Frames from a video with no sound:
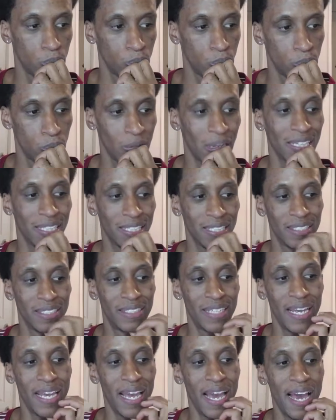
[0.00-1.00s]
like the
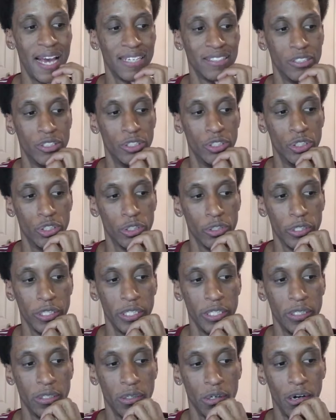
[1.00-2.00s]
state asked the jury
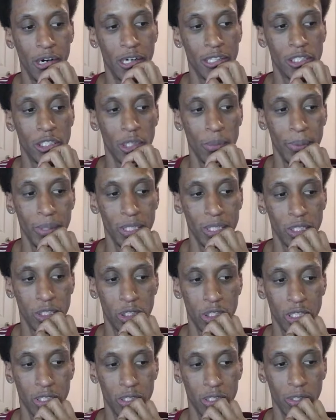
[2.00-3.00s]
also be
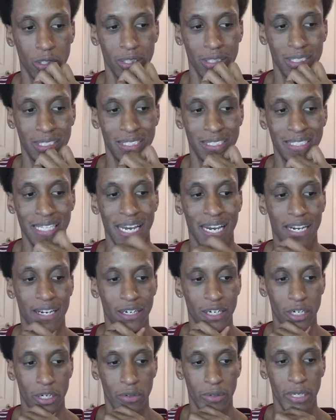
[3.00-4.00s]
instructed on a
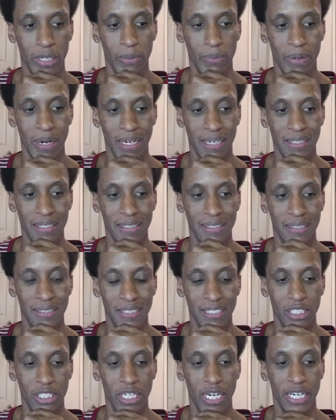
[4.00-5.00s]
second-degree reckless
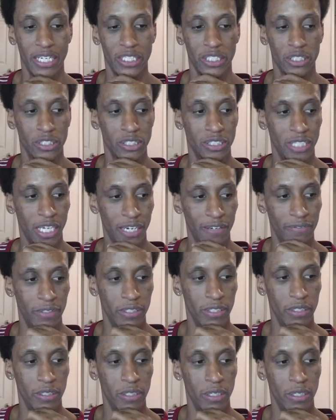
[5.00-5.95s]
endangered safety,